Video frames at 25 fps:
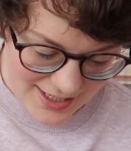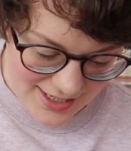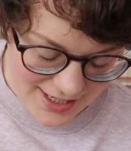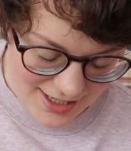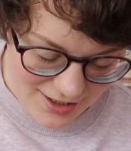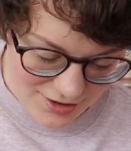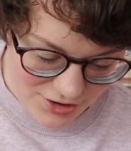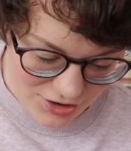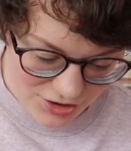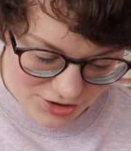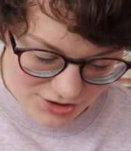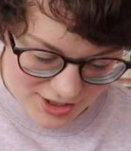
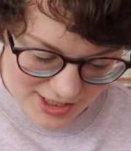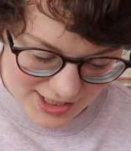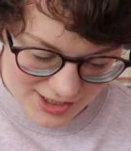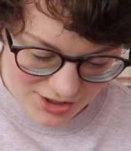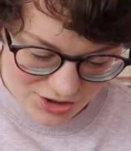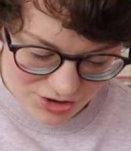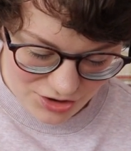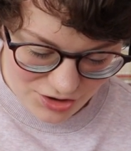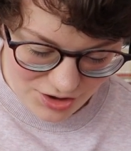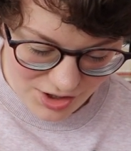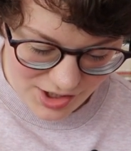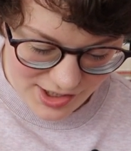
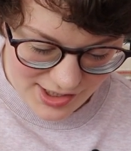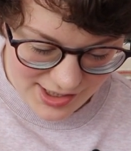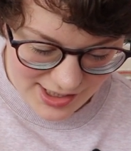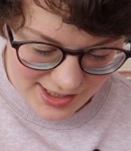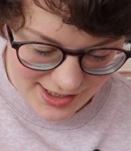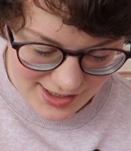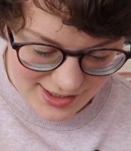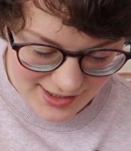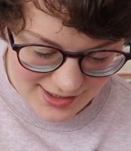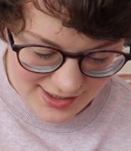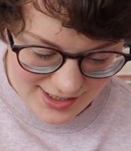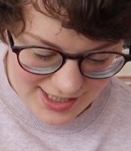It's just
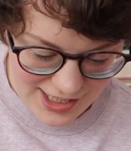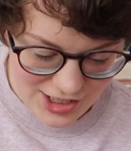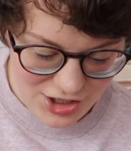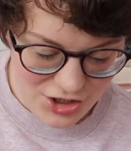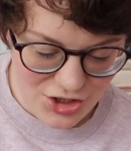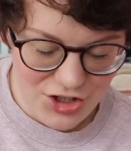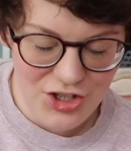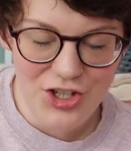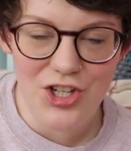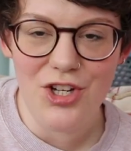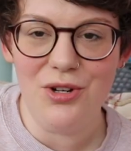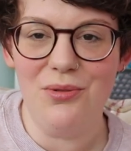like,
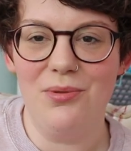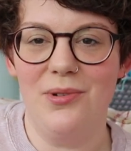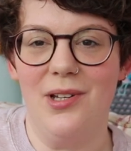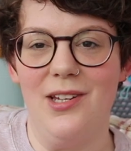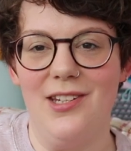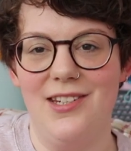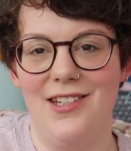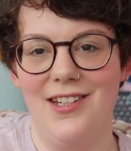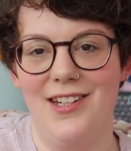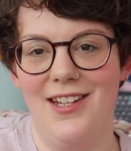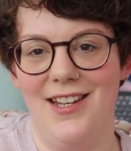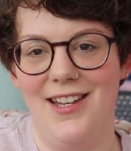it's cute,
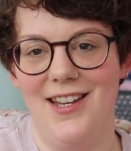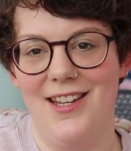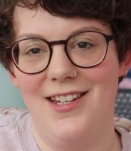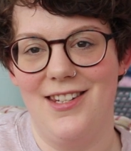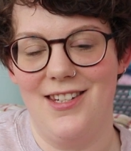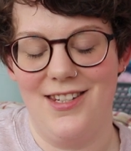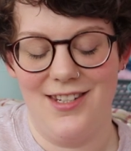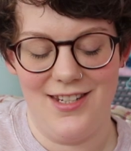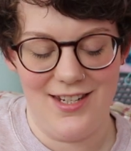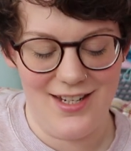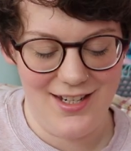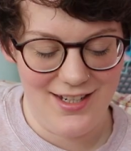isn't
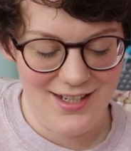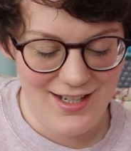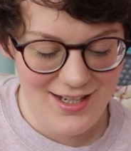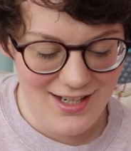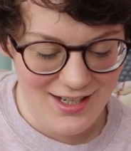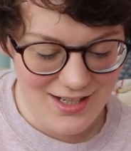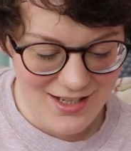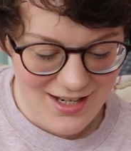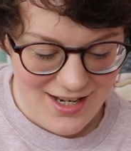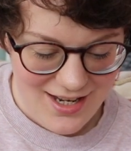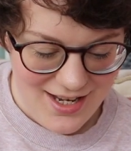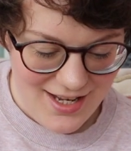it?
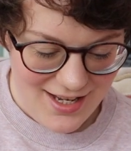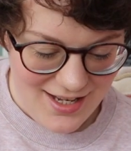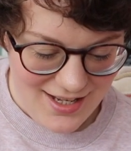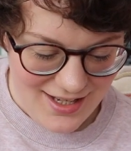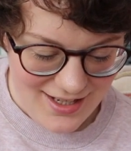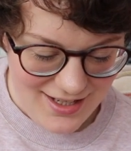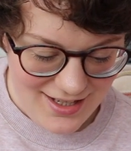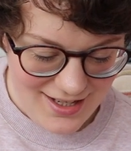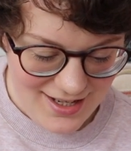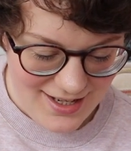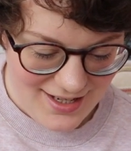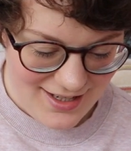
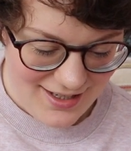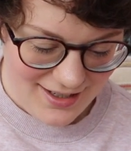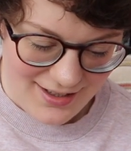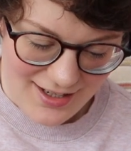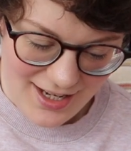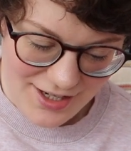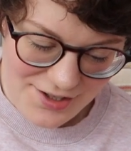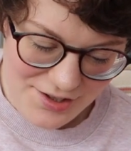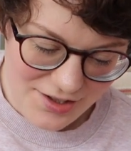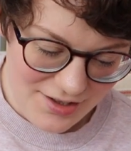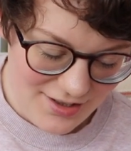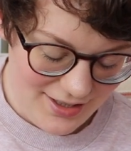Yeah,
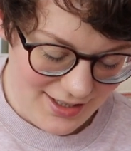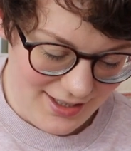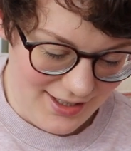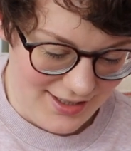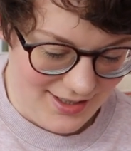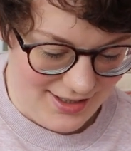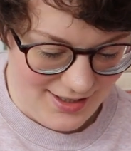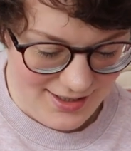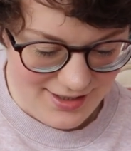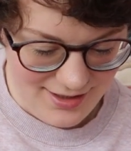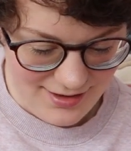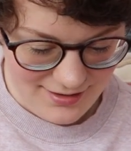I just
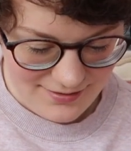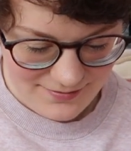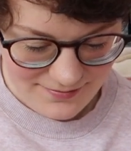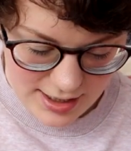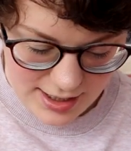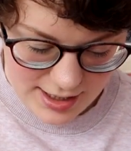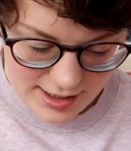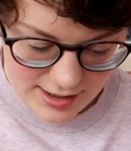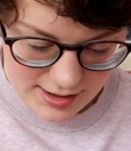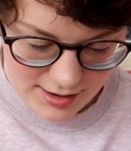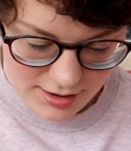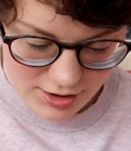like it.
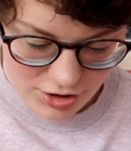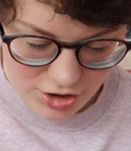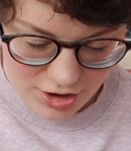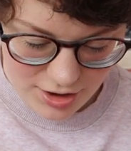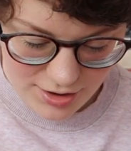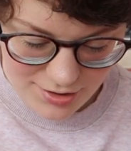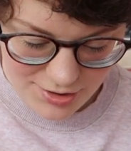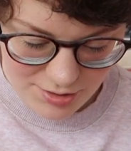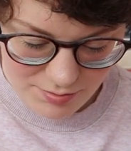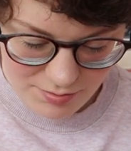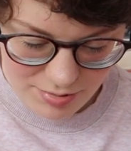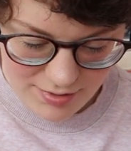And
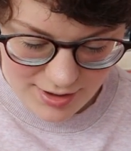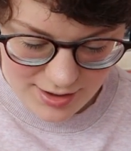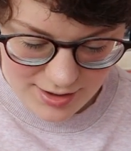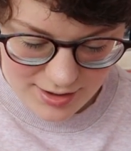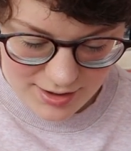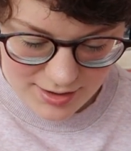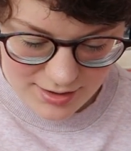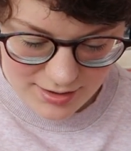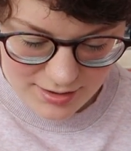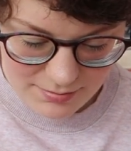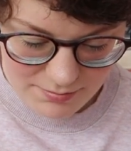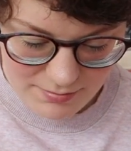
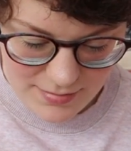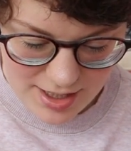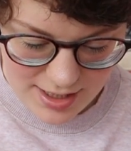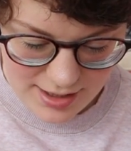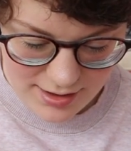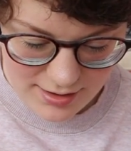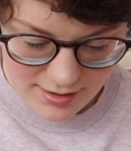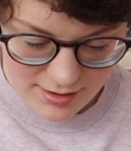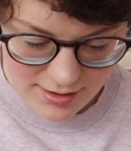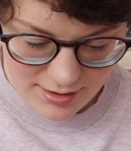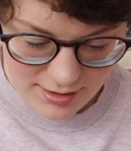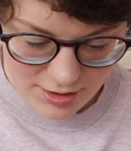gingerbread
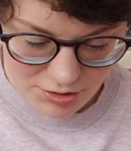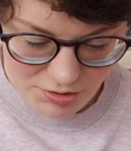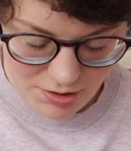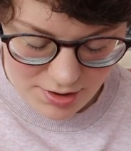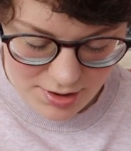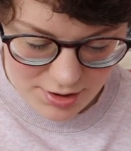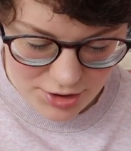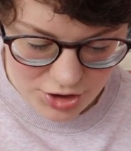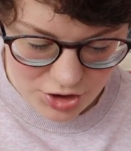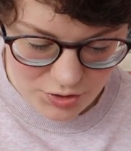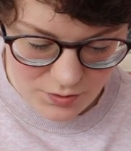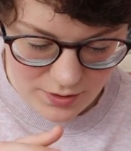man
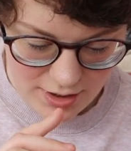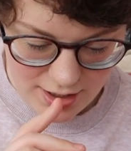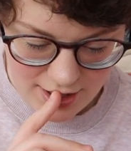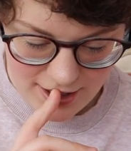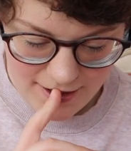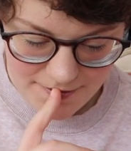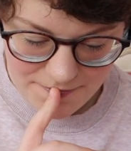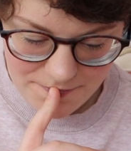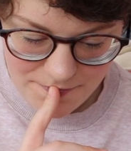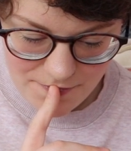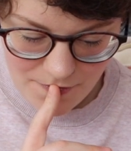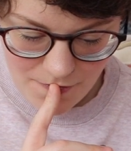granny
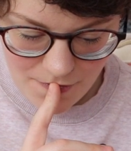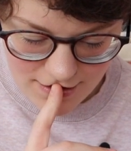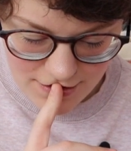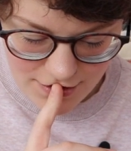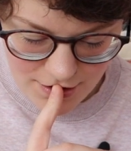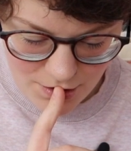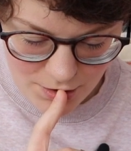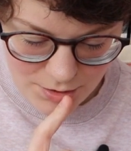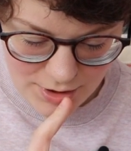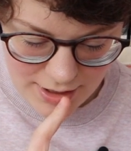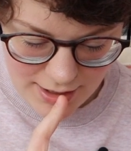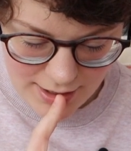square.
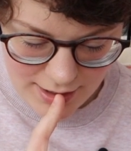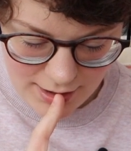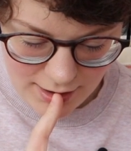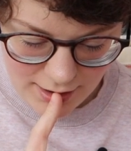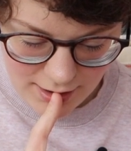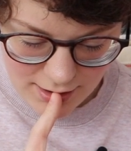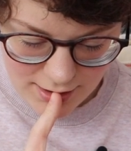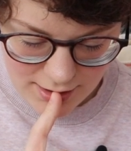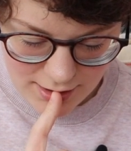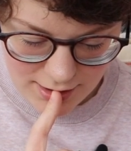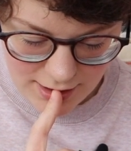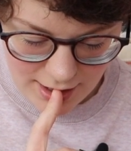Those
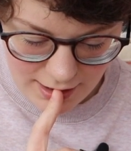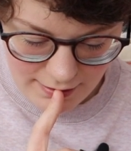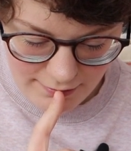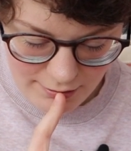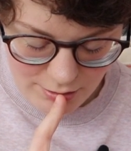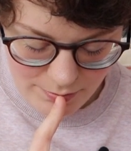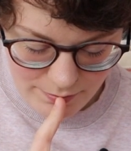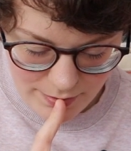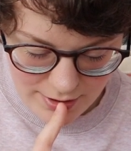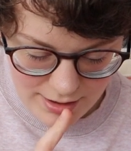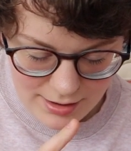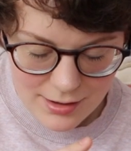eyes
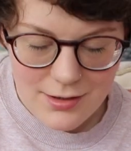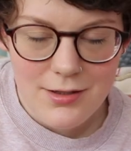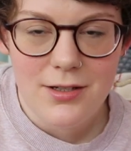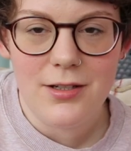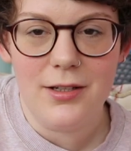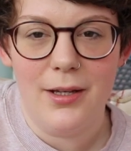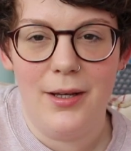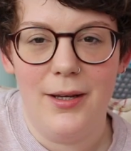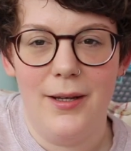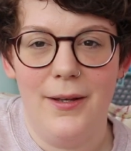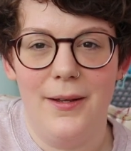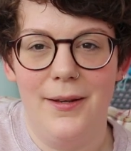are a
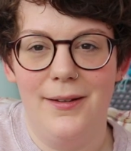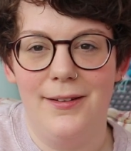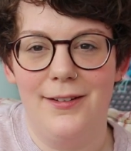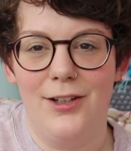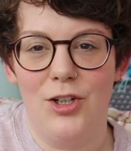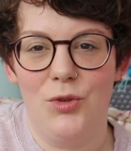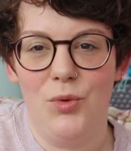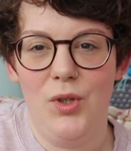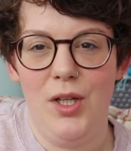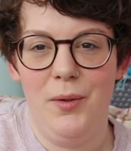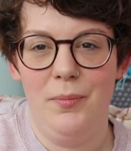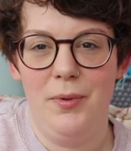bit
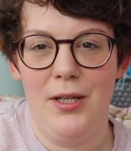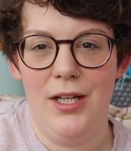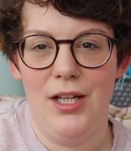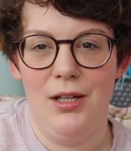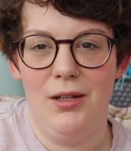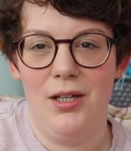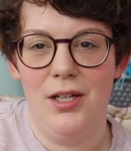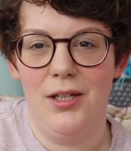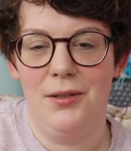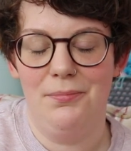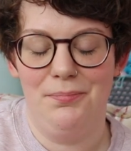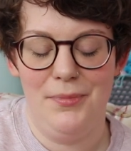
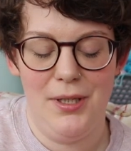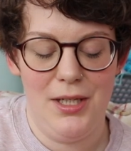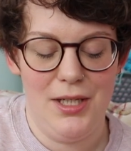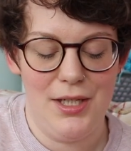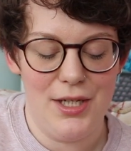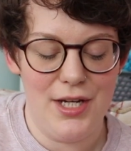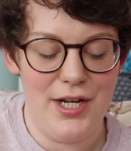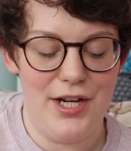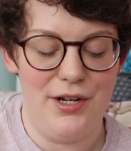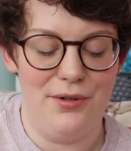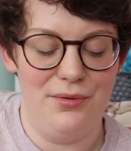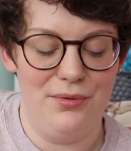creeping
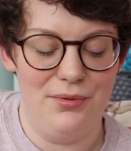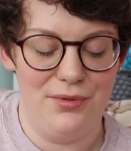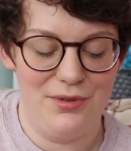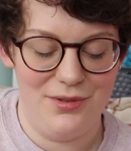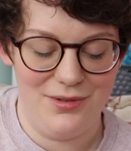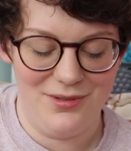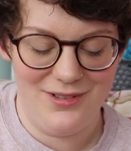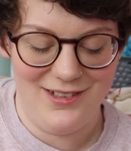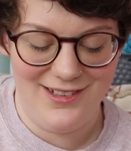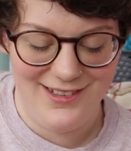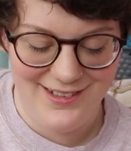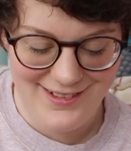me
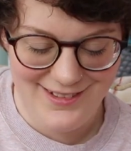out.